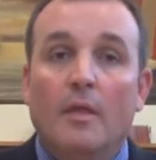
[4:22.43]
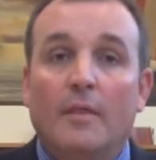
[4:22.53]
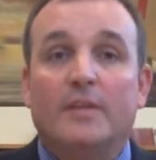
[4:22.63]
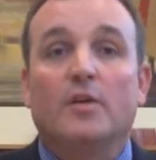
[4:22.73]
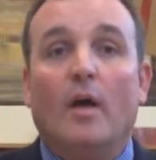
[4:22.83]

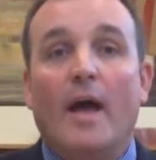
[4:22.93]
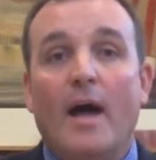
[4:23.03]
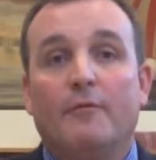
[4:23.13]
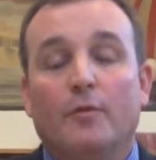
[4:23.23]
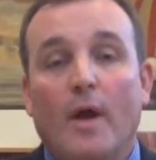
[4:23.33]
That's all I
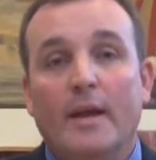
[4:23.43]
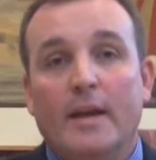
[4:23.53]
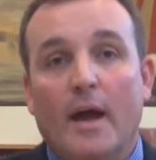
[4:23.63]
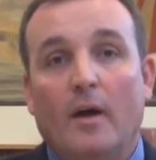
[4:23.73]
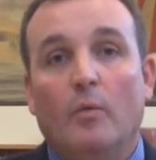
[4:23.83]
have for right
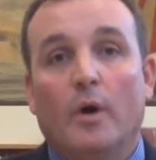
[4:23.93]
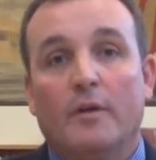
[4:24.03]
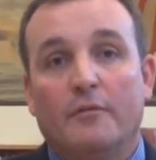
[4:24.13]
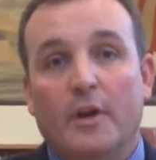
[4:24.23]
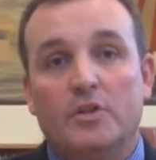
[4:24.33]
now. We're going
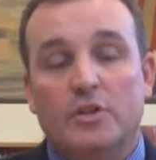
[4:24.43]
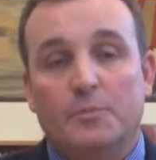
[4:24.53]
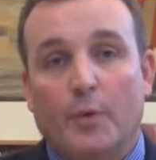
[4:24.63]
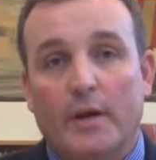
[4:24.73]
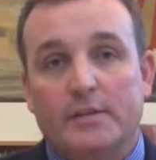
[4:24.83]
to finish this
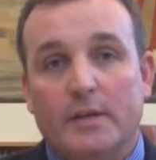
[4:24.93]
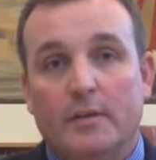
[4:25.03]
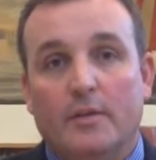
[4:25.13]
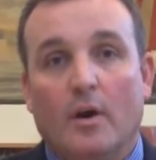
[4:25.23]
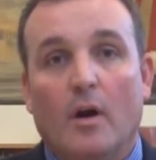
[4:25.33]

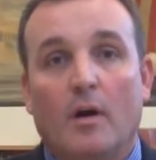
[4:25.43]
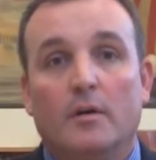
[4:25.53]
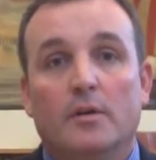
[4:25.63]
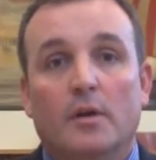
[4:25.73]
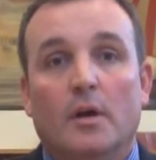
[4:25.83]
Prezi. There are
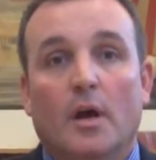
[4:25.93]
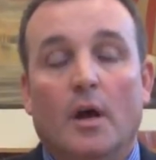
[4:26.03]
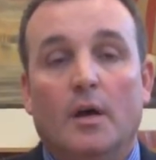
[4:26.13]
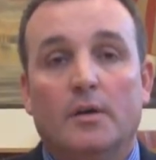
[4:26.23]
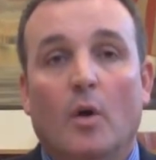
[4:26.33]

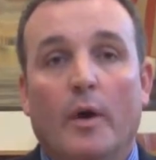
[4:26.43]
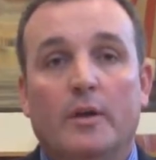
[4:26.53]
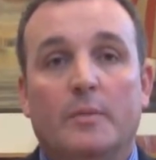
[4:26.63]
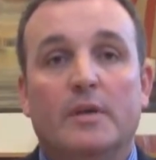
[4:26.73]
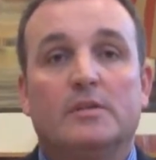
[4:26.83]
going
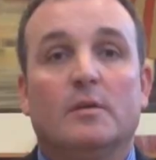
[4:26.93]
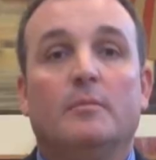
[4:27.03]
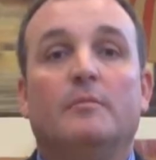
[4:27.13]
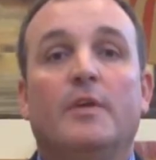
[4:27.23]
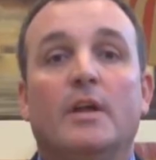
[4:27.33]
to be
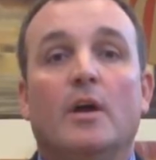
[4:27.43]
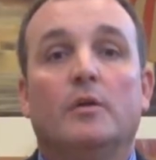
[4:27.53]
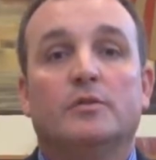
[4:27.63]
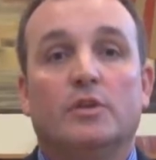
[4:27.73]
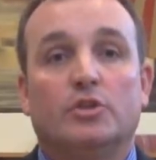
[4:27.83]
some
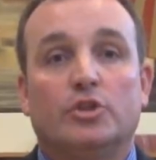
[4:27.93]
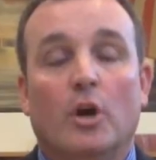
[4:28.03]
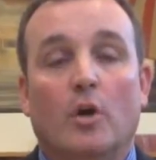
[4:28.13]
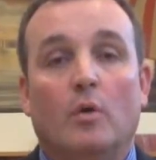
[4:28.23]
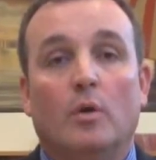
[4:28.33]
videos that
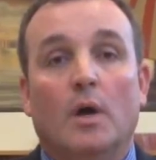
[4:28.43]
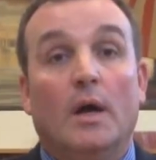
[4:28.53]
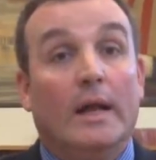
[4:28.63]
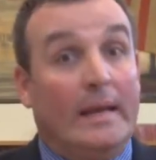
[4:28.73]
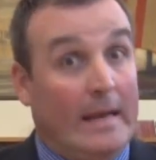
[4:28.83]
show
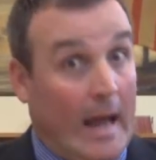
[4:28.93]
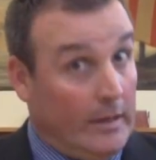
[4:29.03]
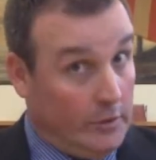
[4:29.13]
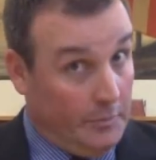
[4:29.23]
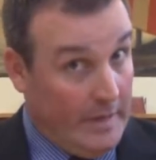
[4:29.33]

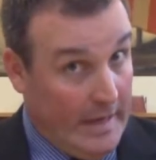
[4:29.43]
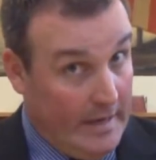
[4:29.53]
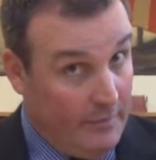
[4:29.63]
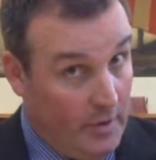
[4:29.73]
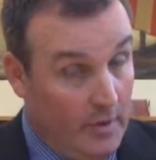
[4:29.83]
not good
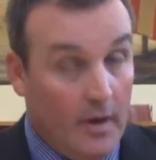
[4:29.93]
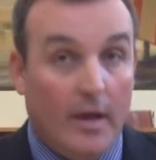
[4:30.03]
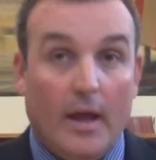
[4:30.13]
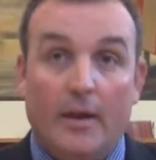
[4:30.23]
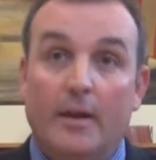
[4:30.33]
behavior.
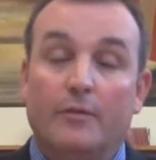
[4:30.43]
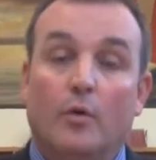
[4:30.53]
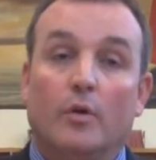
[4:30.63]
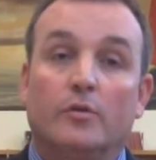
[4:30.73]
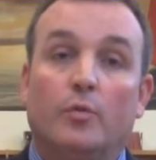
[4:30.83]
And then, of
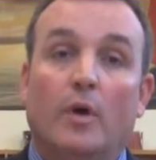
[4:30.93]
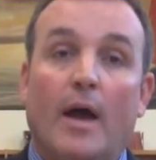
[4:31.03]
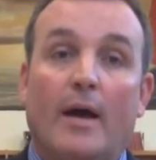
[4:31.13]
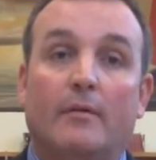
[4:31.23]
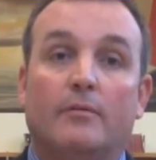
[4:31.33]
course, we'll
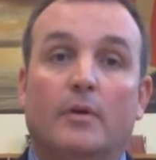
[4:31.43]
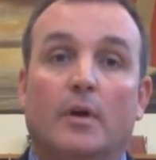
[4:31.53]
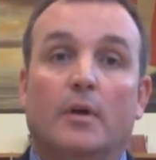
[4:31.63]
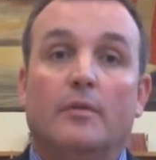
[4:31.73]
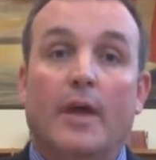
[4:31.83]
have
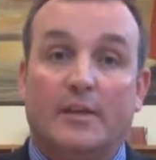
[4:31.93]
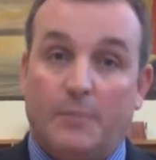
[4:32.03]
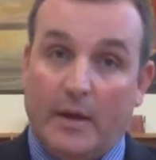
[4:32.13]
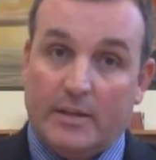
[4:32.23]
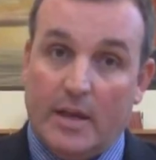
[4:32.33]
the
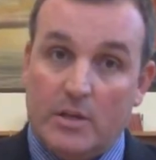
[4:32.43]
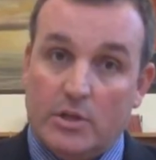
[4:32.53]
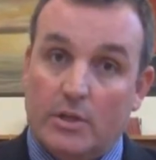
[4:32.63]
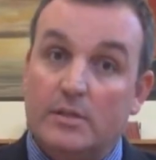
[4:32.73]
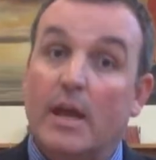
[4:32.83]

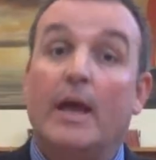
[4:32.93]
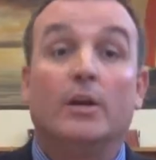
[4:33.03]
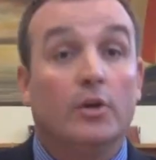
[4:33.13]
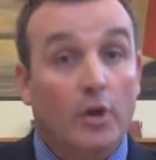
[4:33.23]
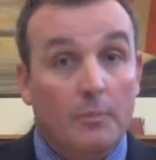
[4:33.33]
expectations
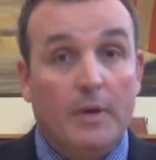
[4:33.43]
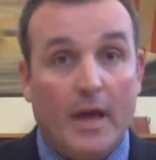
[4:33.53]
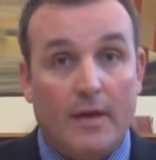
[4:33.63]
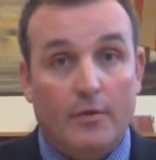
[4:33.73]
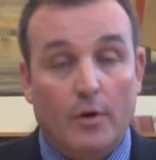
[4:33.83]
and good
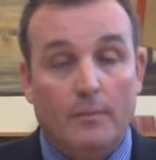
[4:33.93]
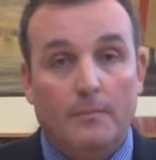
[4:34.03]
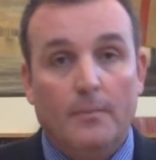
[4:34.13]
behavior.